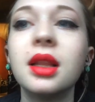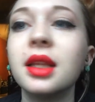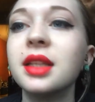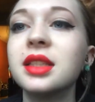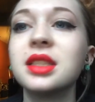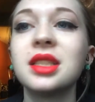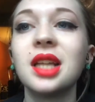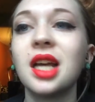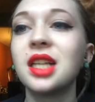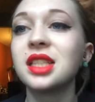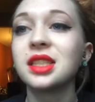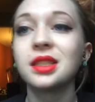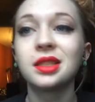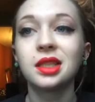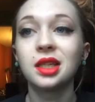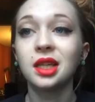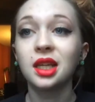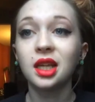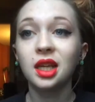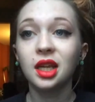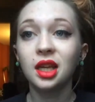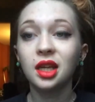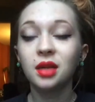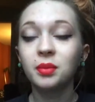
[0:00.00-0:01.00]
It's not
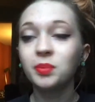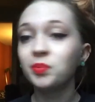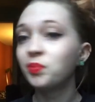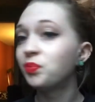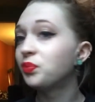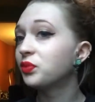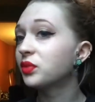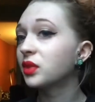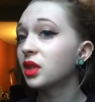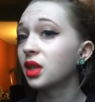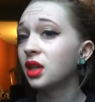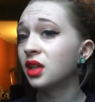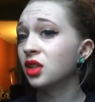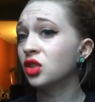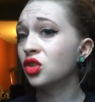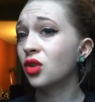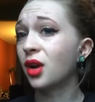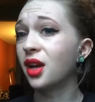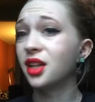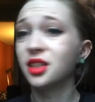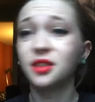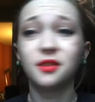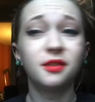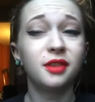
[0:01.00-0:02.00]
sticky. It
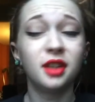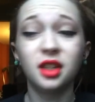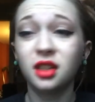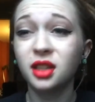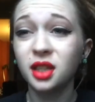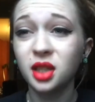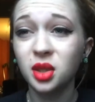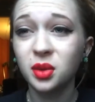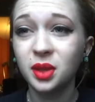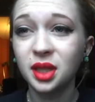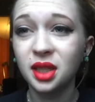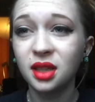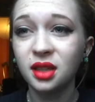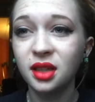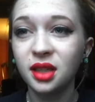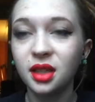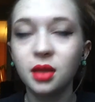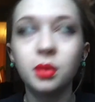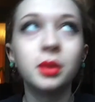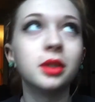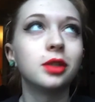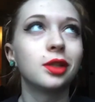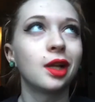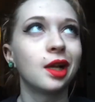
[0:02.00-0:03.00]
dries fairly
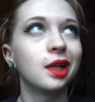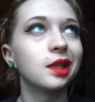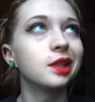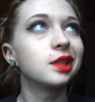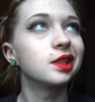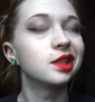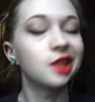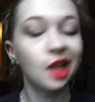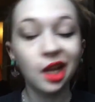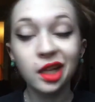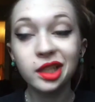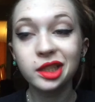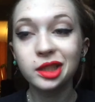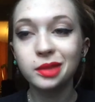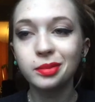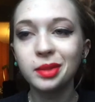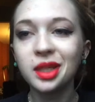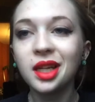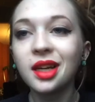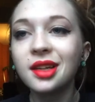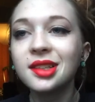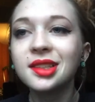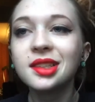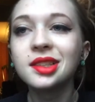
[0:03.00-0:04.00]
quickly, which kind of sucks
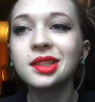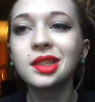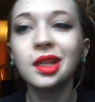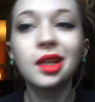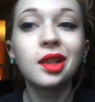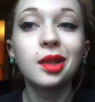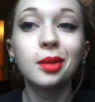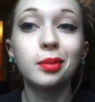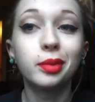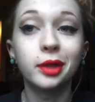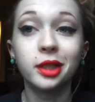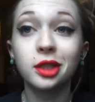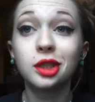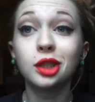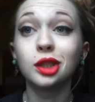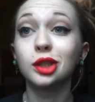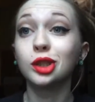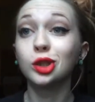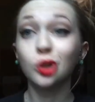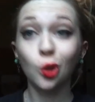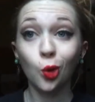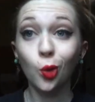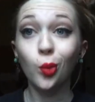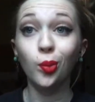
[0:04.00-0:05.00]
because the brush is
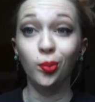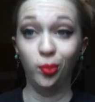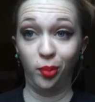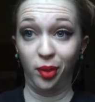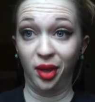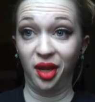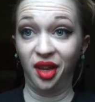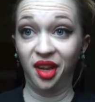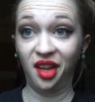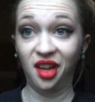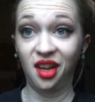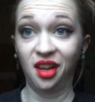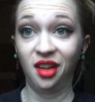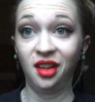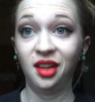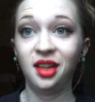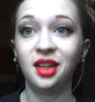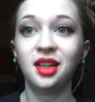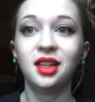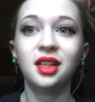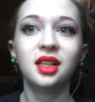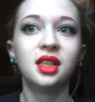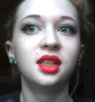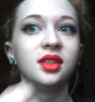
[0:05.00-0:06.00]
so big
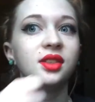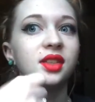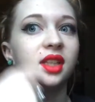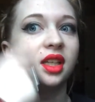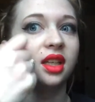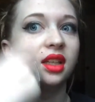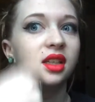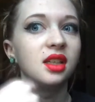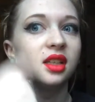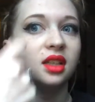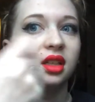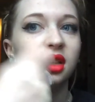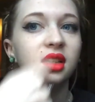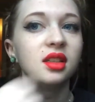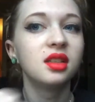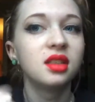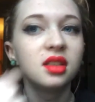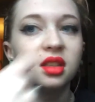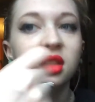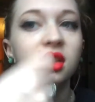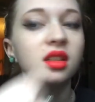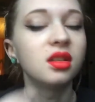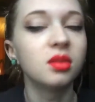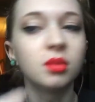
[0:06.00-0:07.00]
that it,
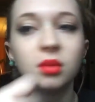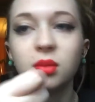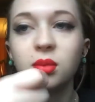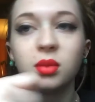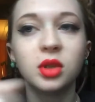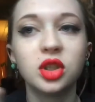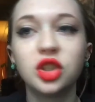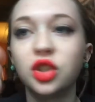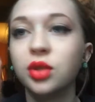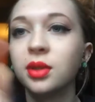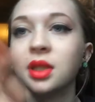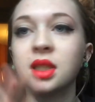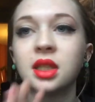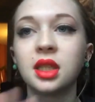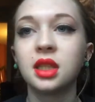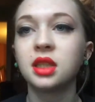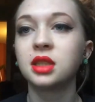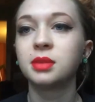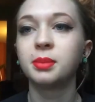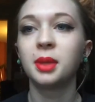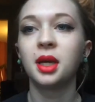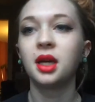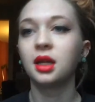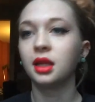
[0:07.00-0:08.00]
once you hit that
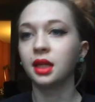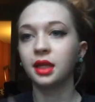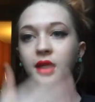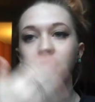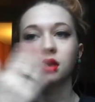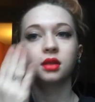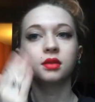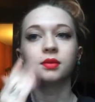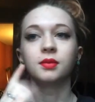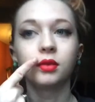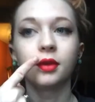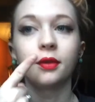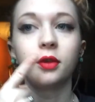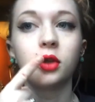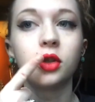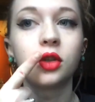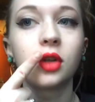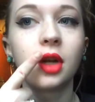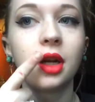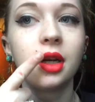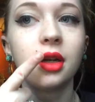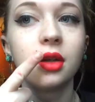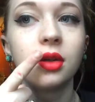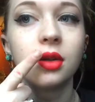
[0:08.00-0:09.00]
spot, like if you're
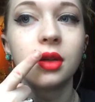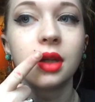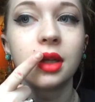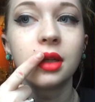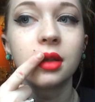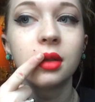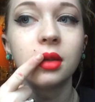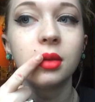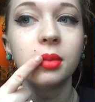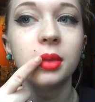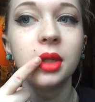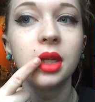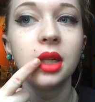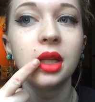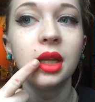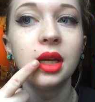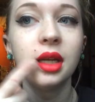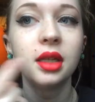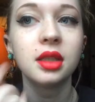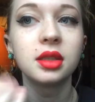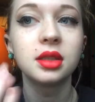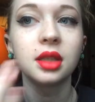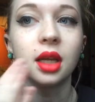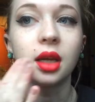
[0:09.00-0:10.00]
trying to do like a little bit of
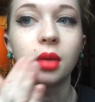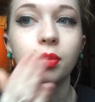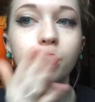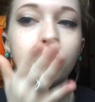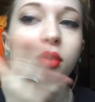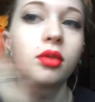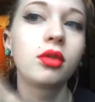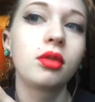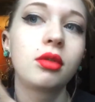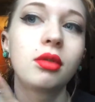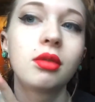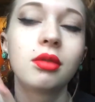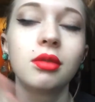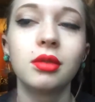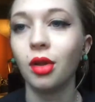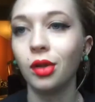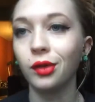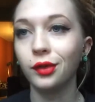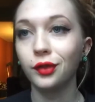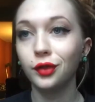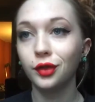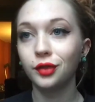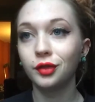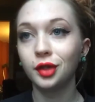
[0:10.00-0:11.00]
line, it's like all
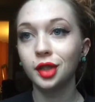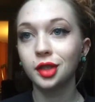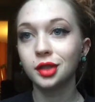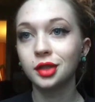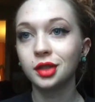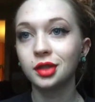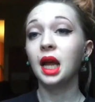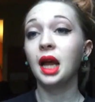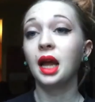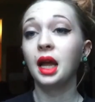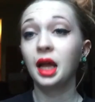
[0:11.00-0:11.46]
over your face.